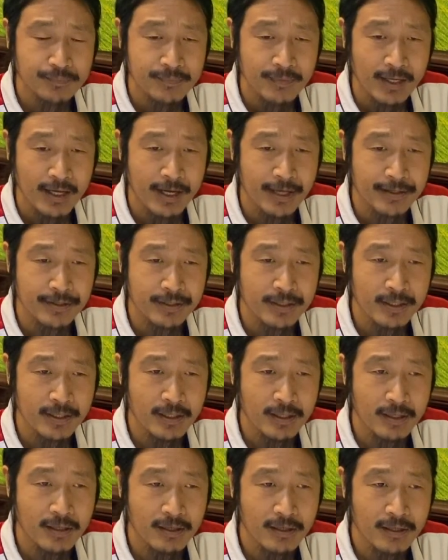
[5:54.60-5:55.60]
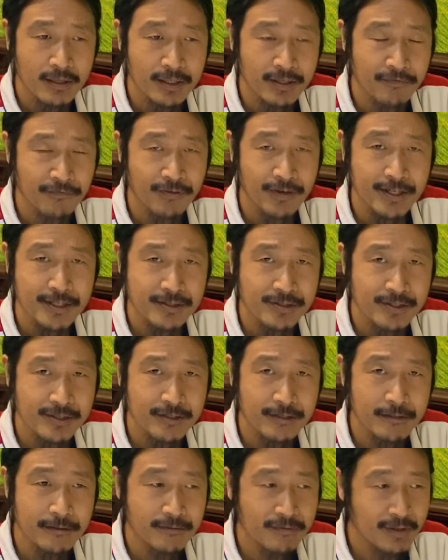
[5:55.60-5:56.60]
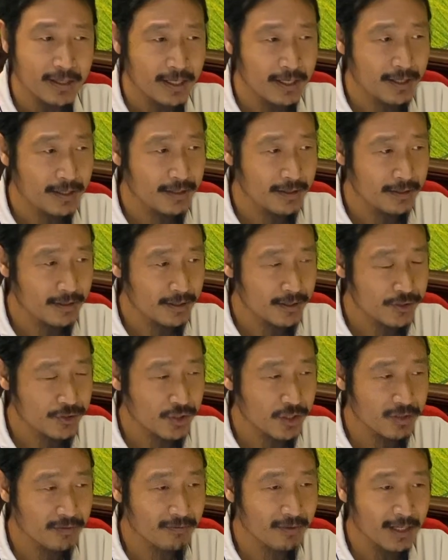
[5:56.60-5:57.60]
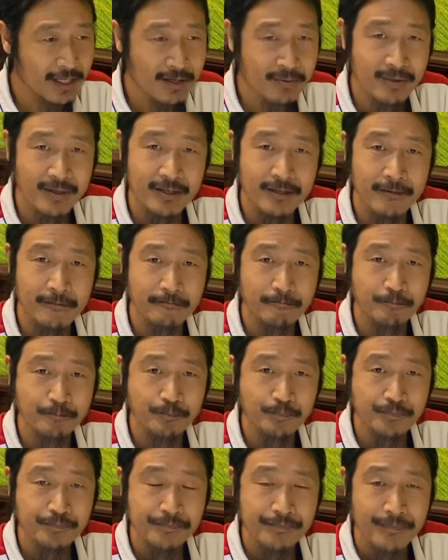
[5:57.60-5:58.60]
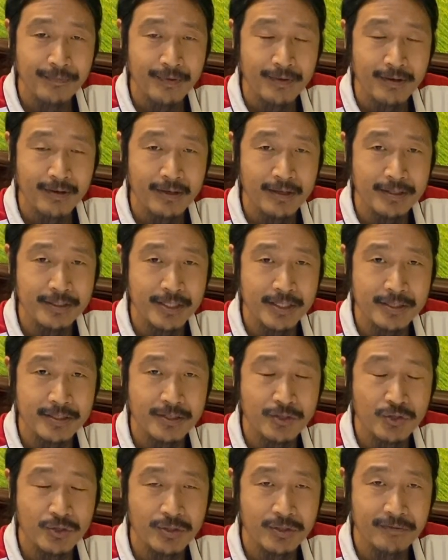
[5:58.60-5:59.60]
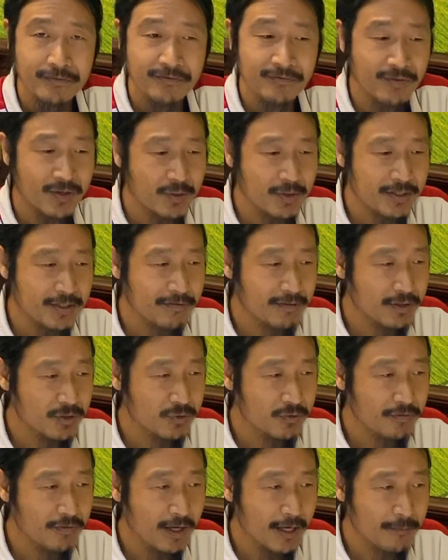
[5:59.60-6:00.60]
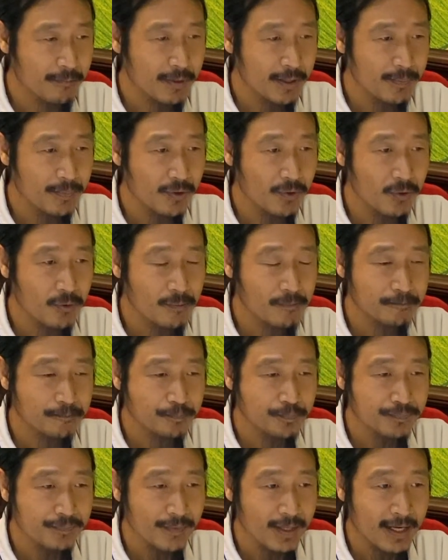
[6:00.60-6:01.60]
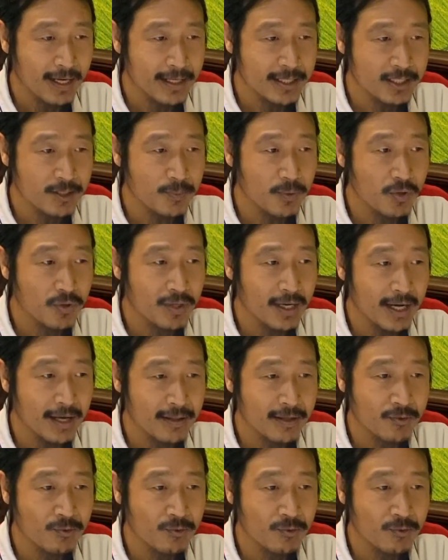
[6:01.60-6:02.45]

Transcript: and inflation and short of labor, just very difficult to find people. I spoke other